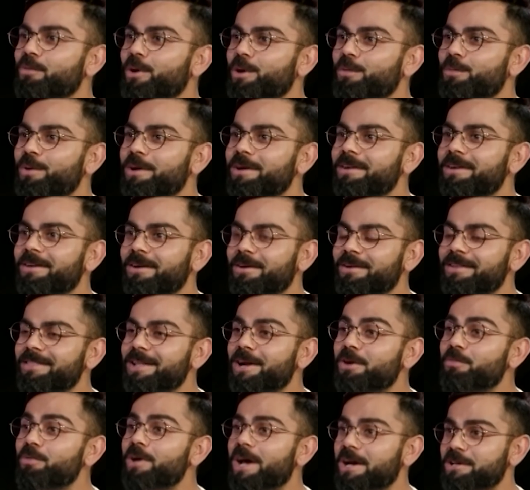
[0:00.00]
When we heard
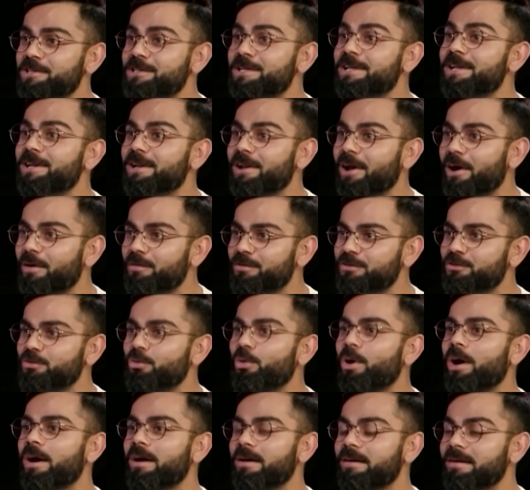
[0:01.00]
that, we actually laughed
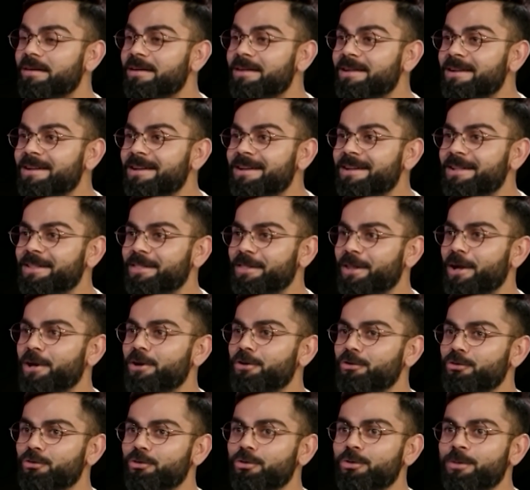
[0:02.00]
so hard that,
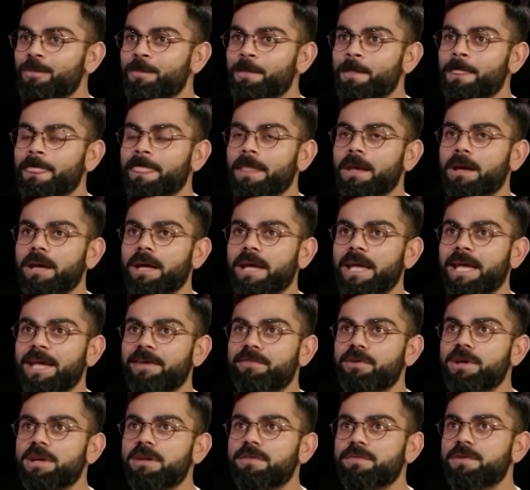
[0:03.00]
you know,
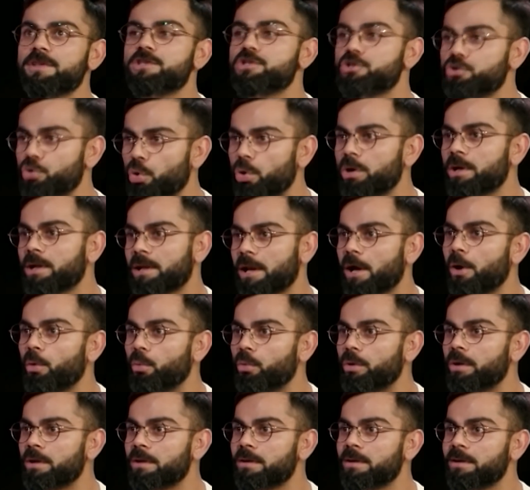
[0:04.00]
even if it's not
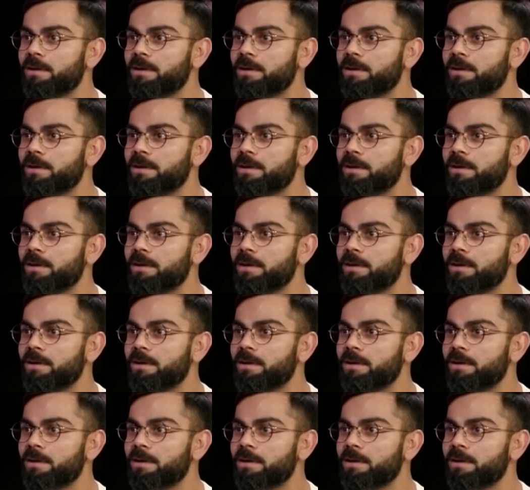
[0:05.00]
allowed,